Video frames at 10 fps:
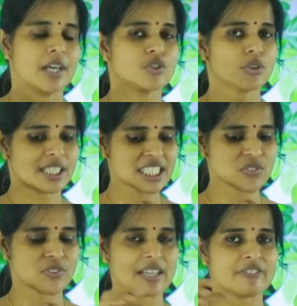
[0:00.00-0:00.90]
So,
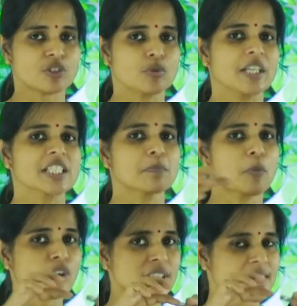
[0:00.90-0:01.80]
this way towards
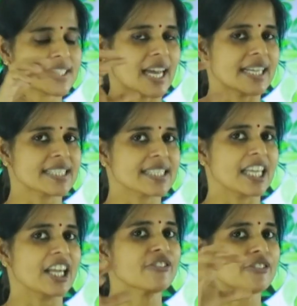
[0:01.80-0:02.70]
both the sides,
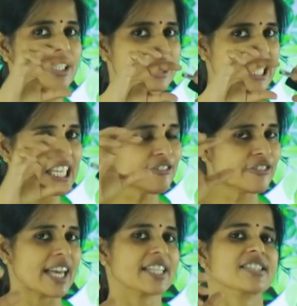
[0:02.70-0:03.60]
if
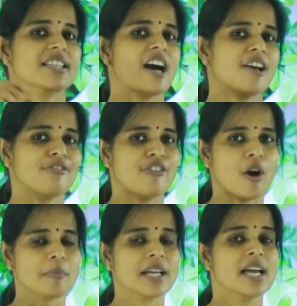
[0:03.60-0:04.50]
leaflets are
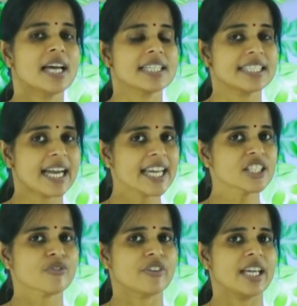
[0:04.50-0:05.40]
formed,
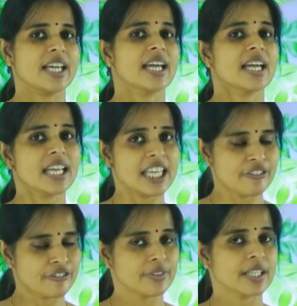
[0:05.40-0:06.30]
that way
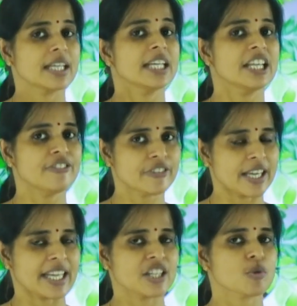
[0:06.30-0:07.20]
if leaf
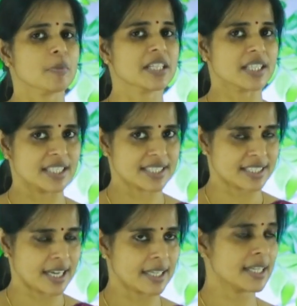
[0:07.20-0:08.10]
arrangement is
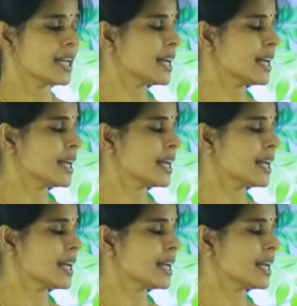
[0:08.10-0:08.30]
done,